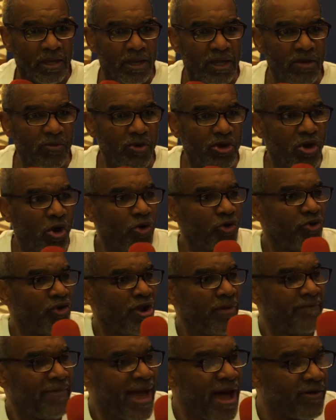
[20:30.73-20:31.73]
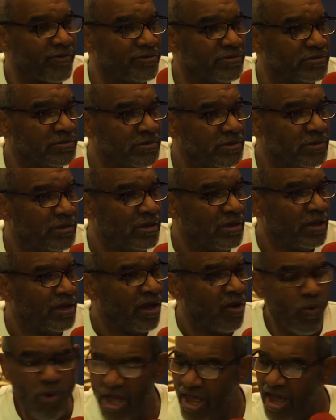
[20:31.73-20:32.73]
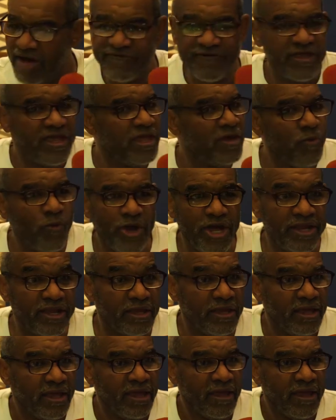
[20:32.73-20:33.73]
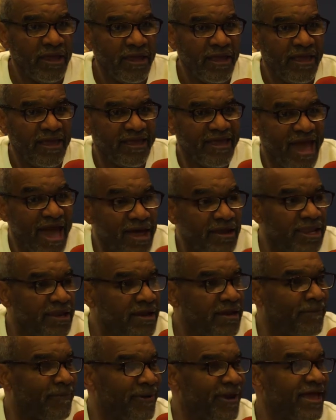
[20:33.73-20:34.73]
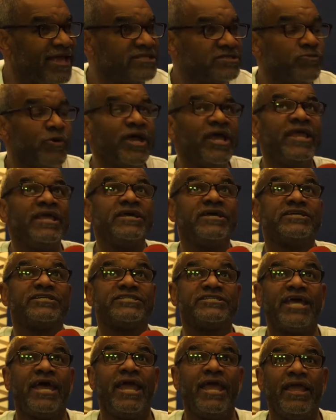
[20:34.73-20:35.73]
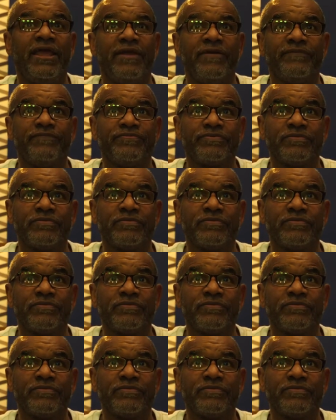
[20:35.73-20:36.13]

He will go to the mountain wherever he went, he gathered a place where he could say,